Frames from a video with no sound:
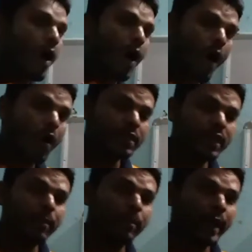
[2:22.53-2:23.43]
all the
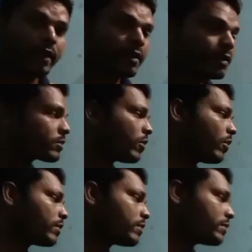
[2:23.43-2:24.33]
matters
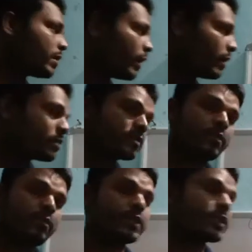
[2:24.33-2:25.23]
or the things
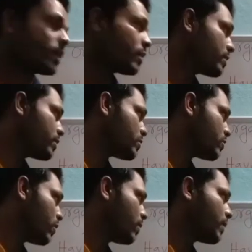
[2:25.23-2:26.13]
which consists
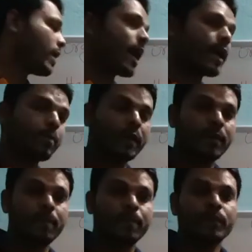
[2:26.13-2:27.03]
of
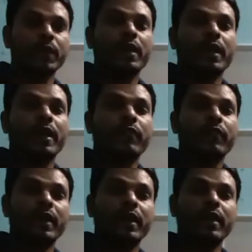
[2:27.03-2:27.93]
carbon,
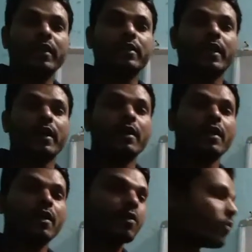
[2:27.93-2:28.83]
definitely they
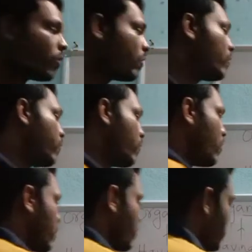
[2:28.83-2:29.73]
undergo for